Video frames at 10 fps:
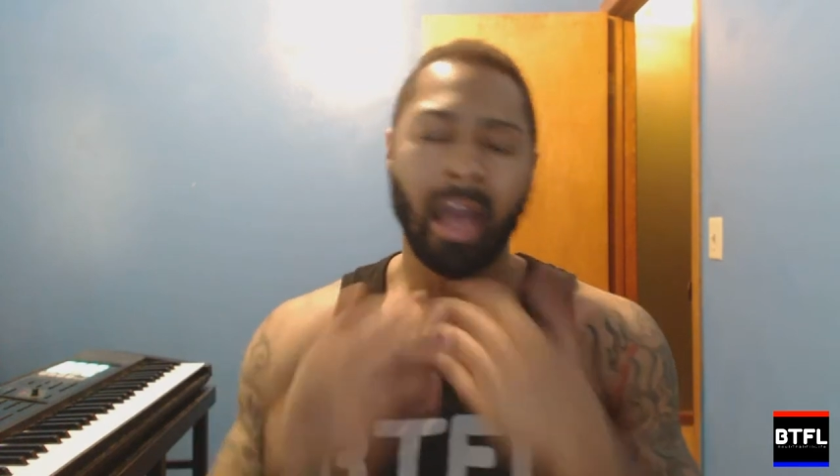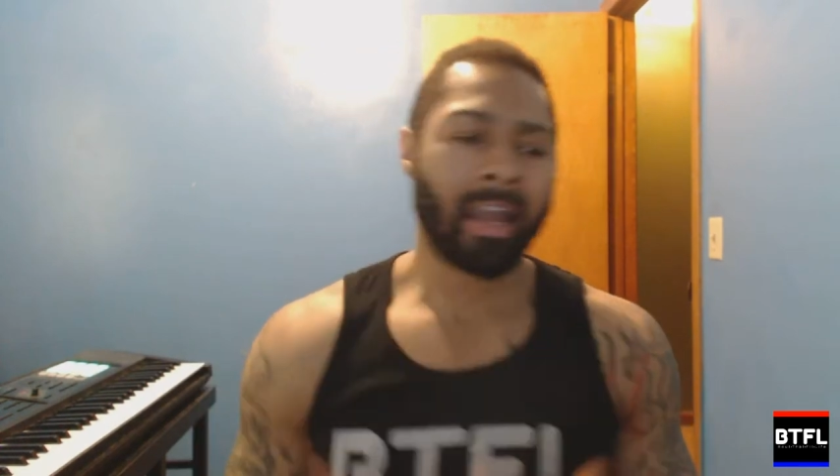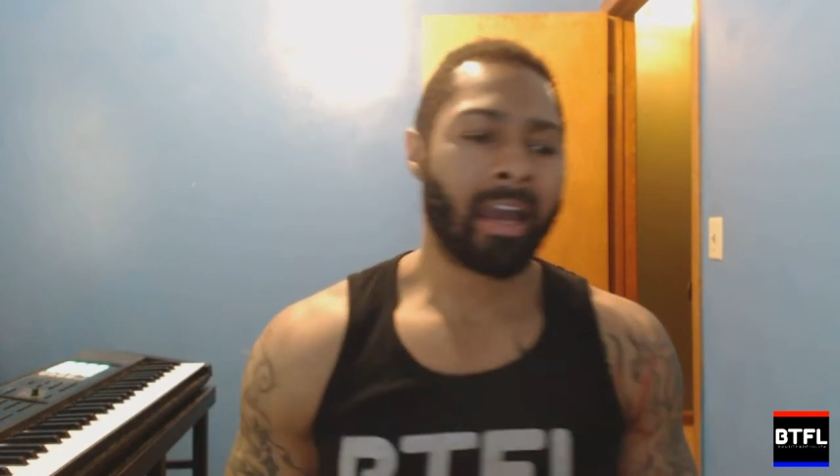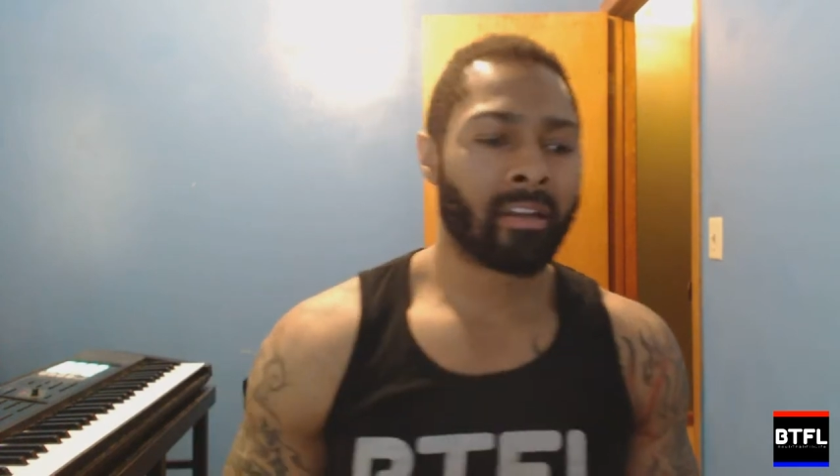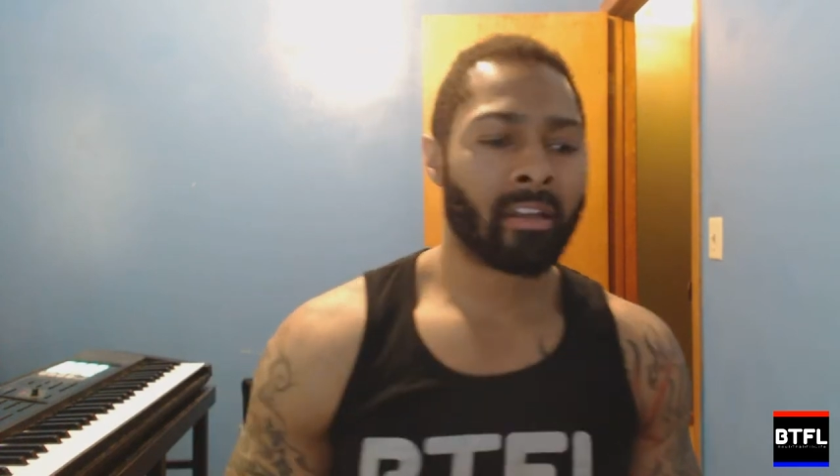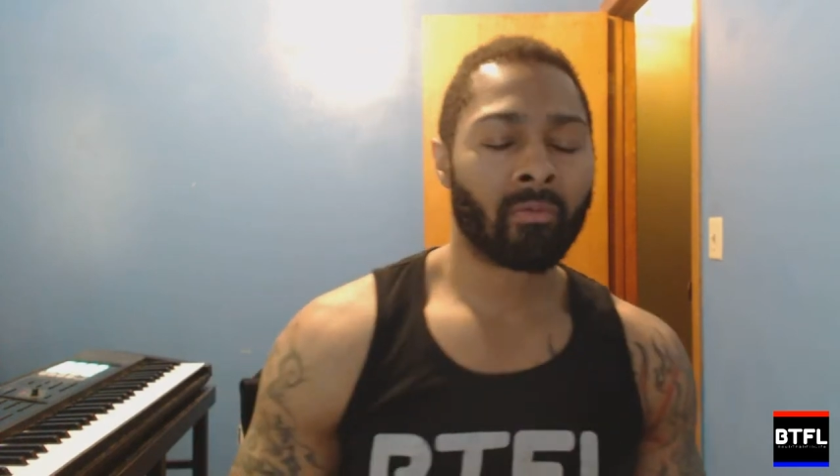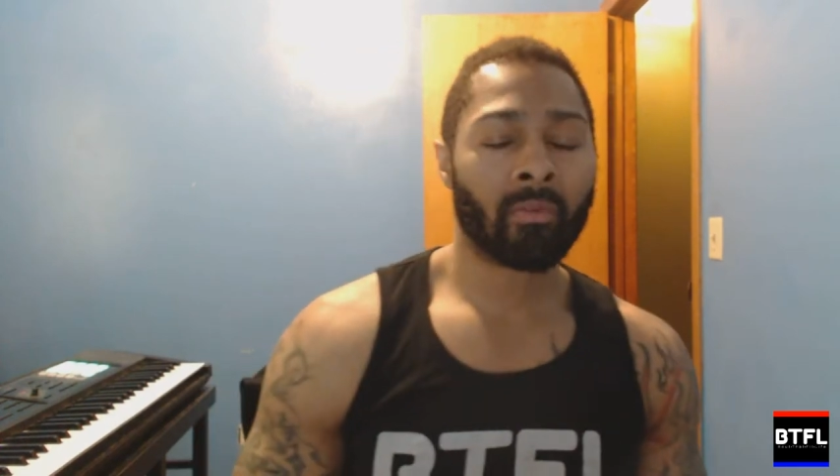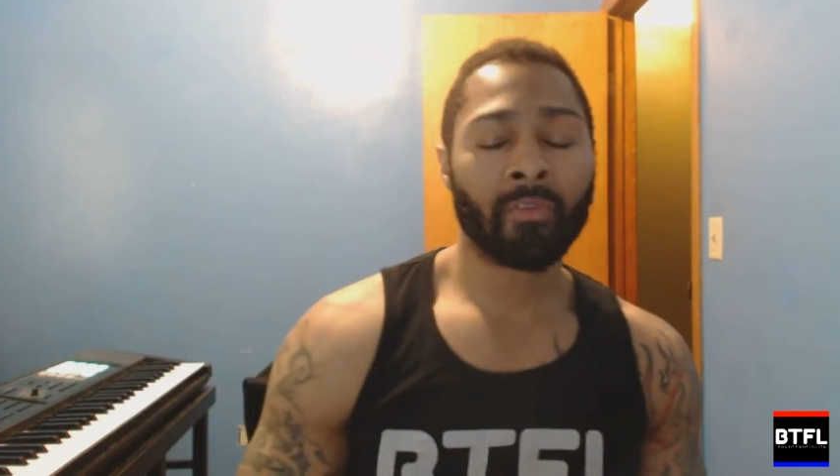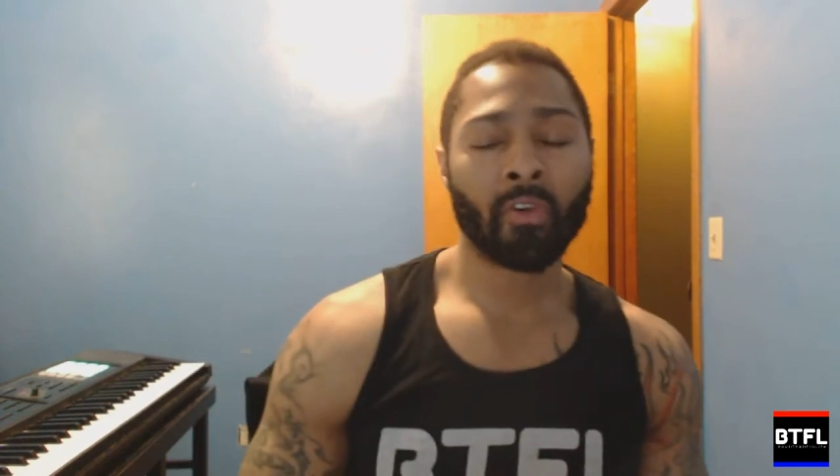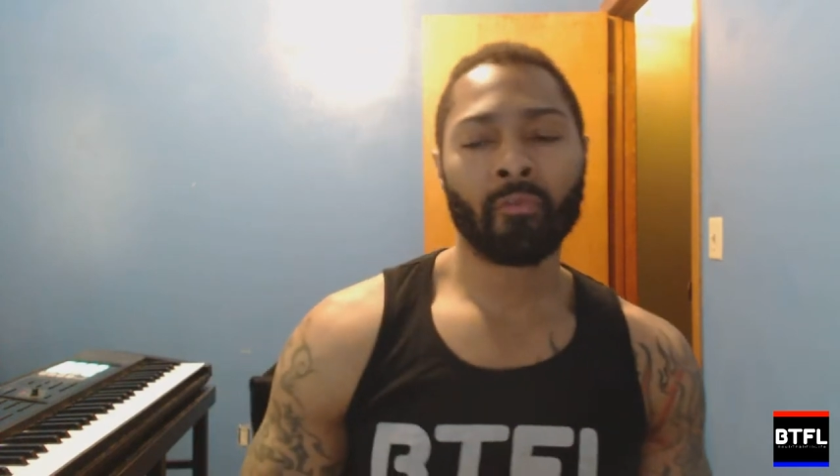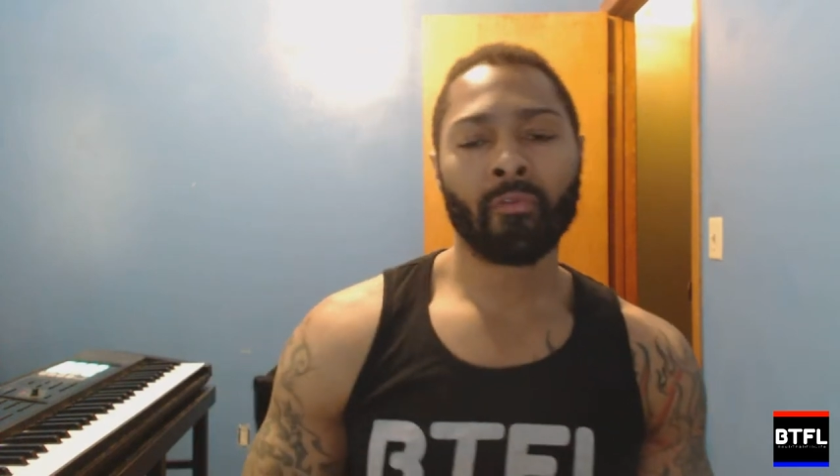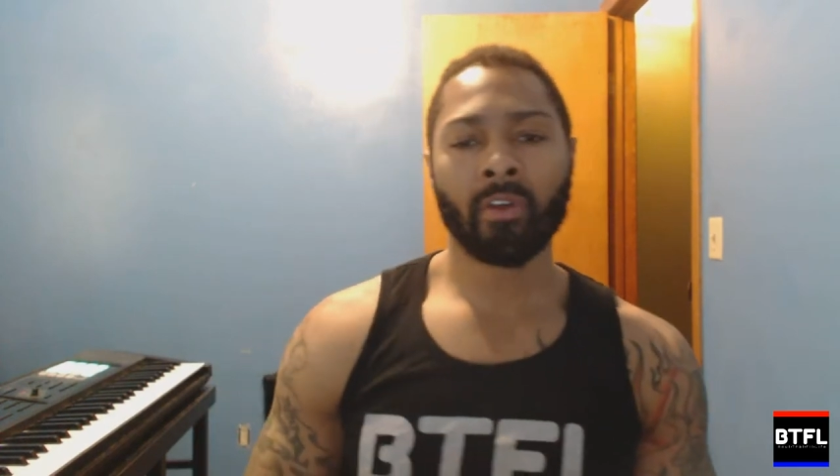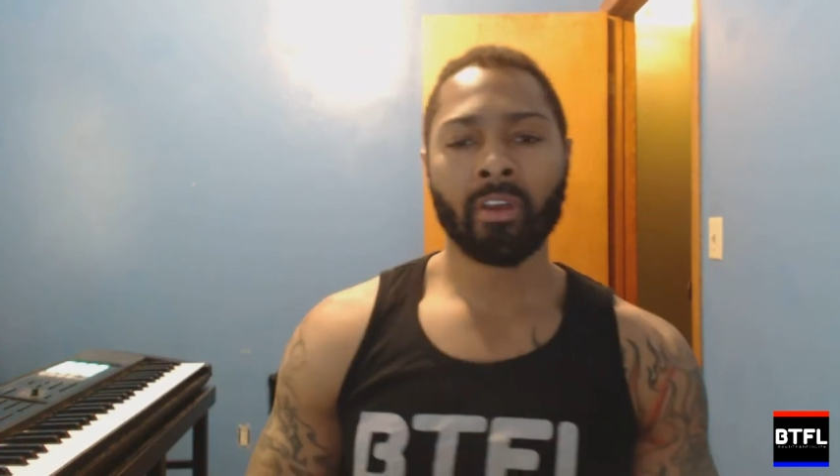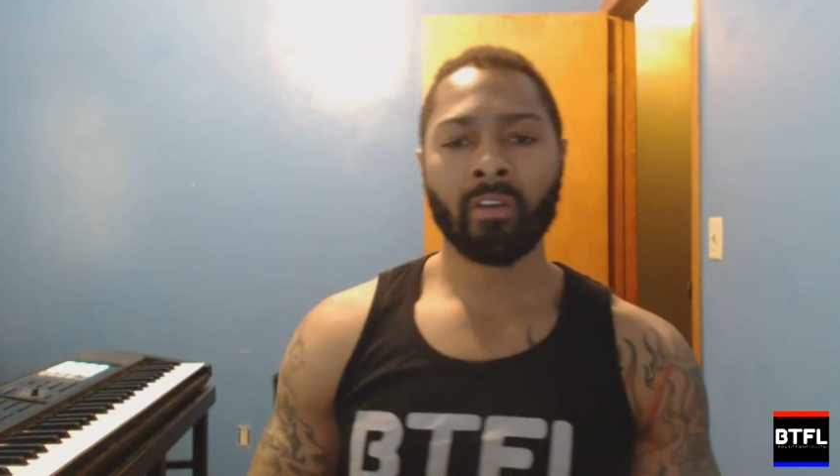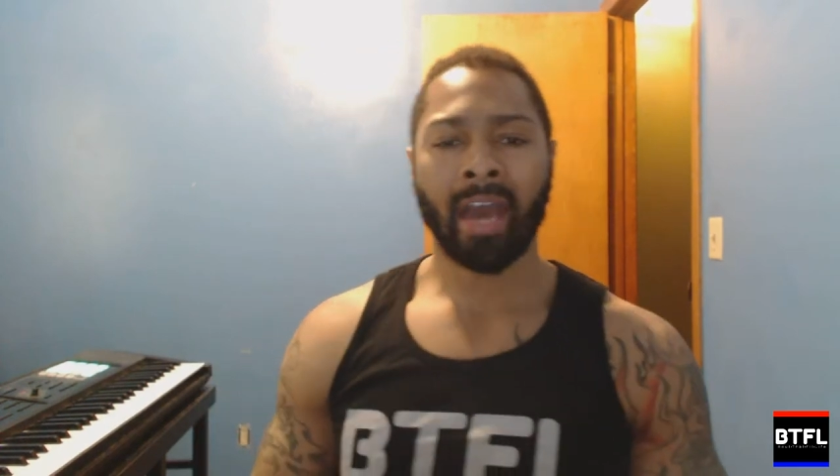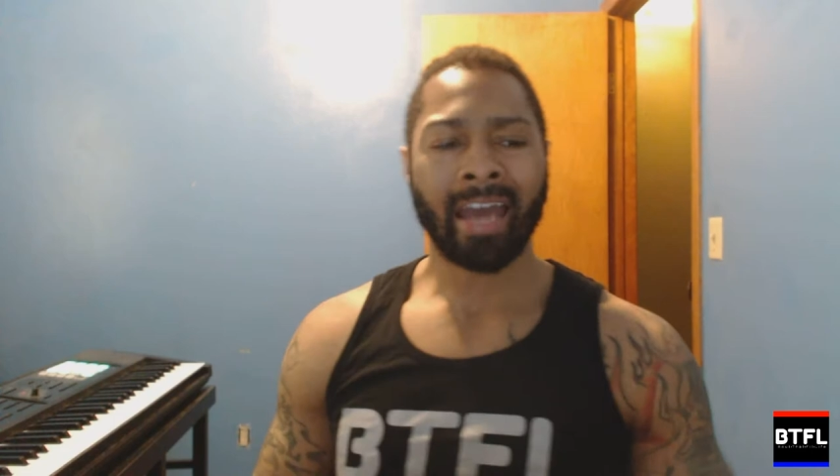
I got another review for you.